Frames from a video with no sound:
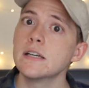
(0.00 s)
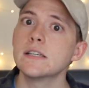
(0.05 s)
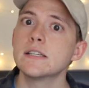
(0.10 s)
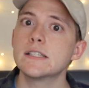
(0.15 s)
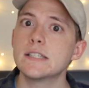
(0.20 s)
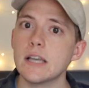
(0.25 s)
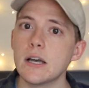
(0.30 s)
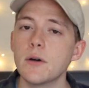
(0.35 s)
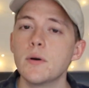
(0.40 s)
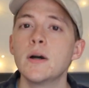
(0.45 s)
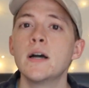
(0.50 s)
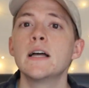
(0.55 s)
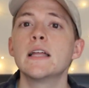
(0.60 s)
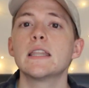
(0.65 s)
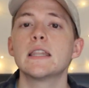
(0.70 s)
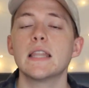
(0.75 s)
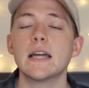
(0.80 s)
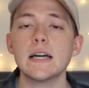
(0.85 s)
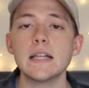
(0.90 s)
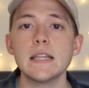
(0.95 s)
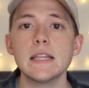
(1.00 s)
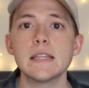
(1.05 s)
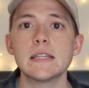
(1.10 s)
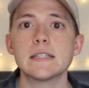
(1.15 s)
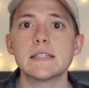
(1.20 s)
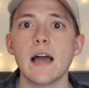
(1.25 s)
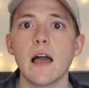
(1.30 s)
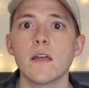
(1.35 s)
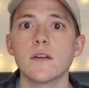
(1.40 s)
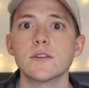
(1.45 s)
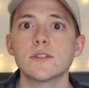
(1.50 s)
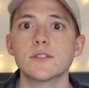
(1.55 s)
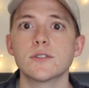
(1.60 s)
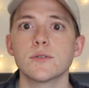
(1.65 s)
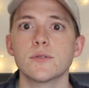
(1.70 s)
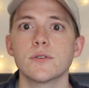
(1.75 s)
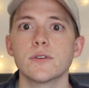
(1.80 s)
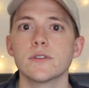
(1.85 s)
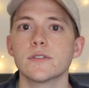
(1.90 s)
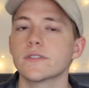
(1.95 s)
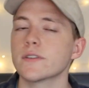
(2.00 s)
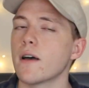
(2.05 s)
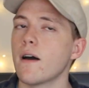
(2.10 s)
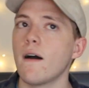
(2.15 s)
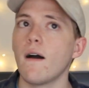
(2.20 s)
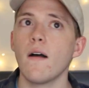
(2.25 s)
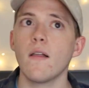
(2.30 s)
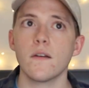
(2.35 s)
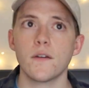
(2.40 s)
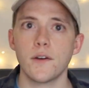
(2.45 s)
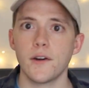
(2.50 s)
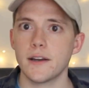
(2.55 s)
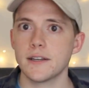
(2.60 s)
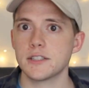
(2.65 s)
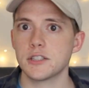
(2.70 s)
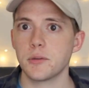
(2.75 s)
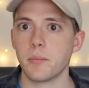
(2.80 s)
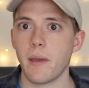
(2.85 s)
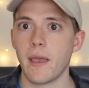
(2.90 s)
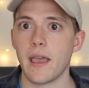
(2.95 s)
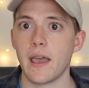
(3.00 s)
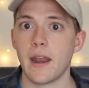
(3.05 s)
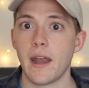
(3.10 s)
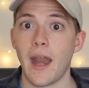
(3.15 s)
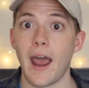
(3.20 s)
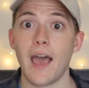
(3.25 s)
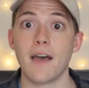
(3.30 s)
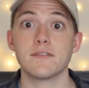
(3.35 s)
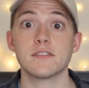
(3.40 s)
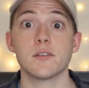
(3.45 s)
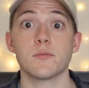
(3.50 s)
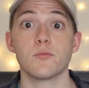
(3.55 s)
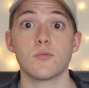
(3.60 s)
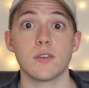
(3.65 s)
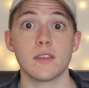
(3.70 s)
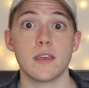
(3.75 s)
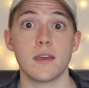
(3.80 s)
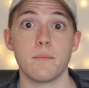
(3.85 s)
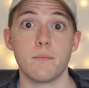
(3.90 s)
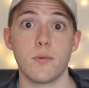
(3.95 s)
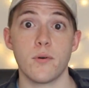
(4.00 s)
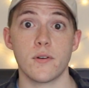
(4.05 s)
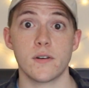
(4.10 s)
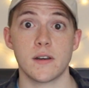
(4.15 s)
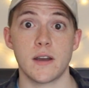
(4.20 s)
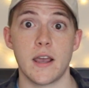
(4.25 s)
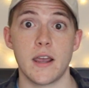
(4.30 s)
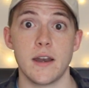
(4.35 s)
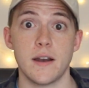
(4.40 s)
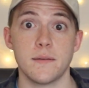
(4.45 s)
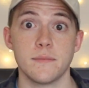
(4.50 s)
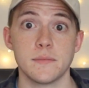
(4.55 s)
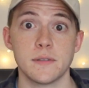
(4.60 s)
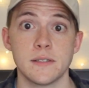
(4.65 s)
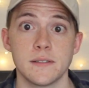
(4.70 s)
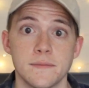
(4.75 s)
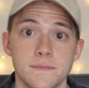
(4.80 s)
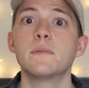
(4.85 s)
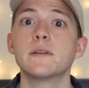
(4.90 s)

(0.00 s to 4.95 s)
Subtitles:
So luckily the dollar stores all across Japan have some really important items.